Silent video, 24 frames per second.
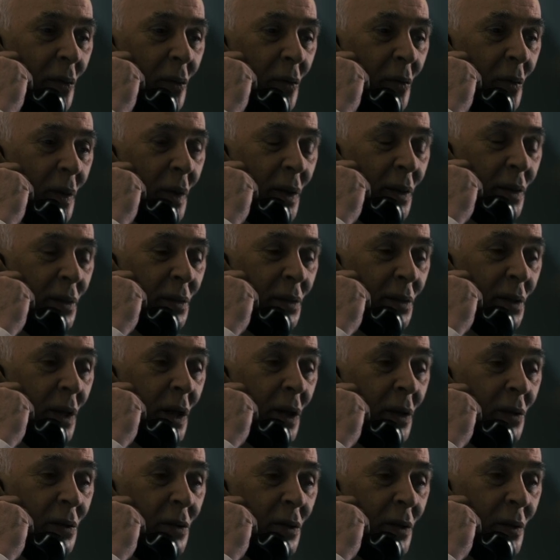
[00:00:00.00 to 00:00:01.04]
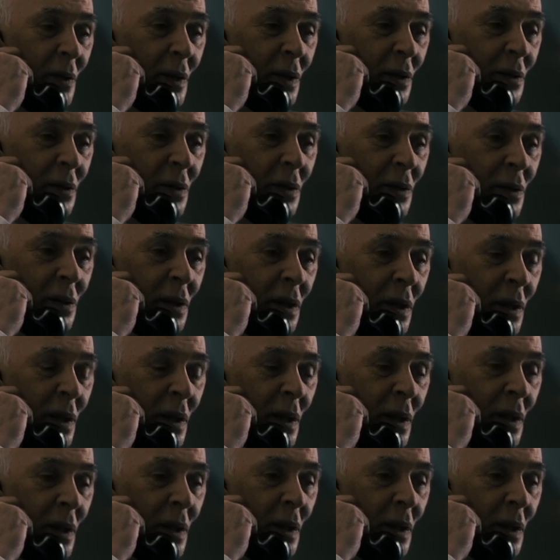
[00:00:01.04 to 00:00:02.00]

her for permitting her better half to connect with the